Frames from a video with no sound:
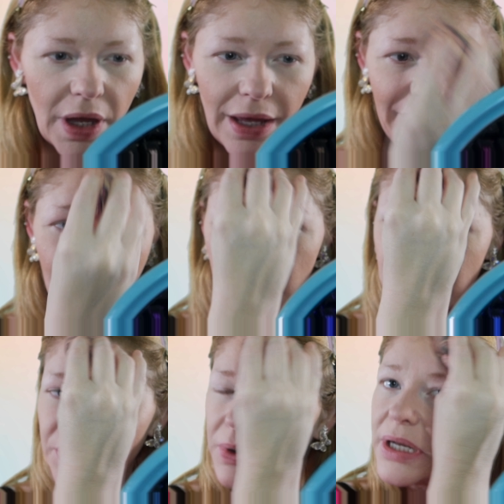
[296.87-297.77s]
And that
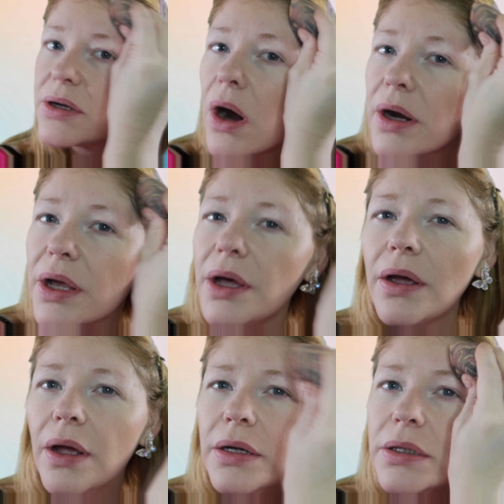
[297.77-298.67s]
looks pretty darn
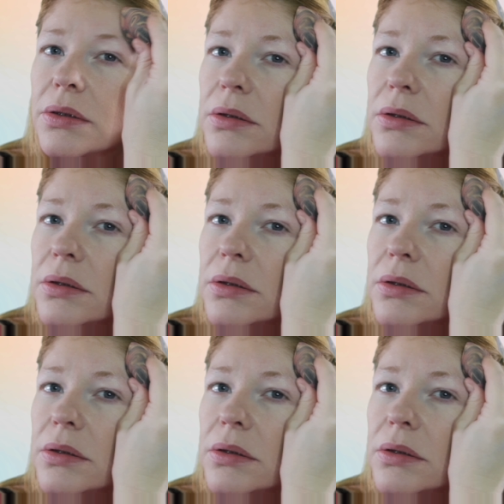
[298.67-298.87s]
good.